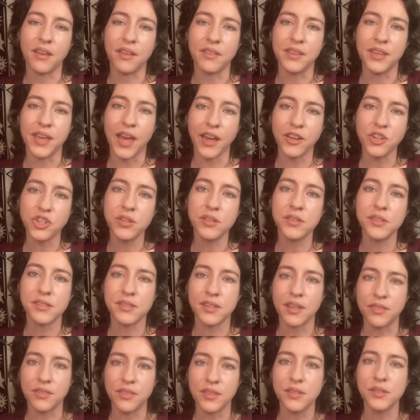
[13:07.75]
the actions
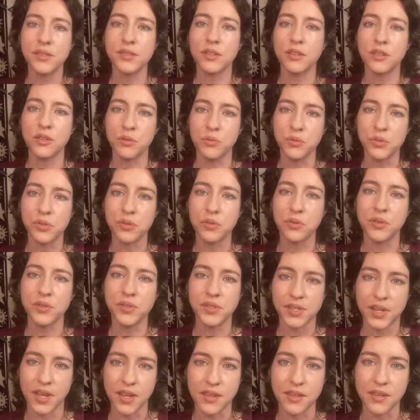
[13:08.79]
that this accuser
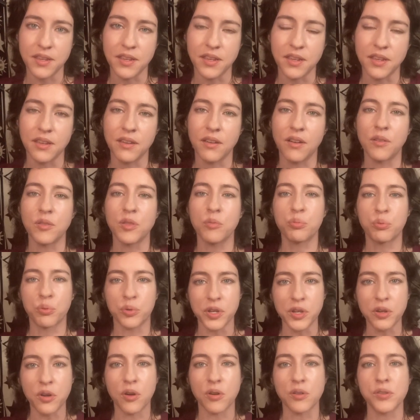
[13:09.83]
is taking are the
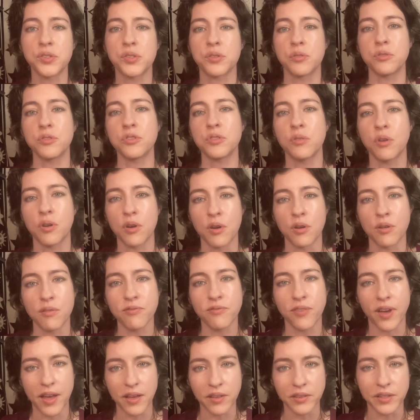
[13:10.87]
precursor to her
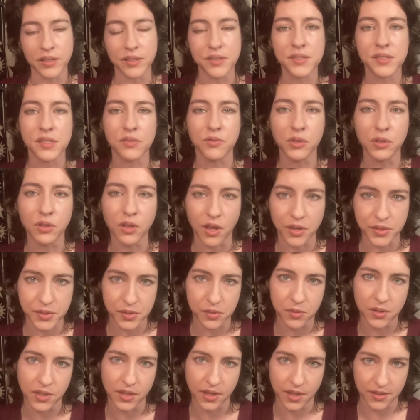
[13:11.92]
filing a civil
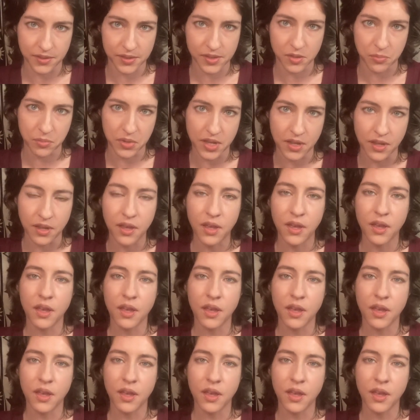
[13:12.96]
lawsuit against me.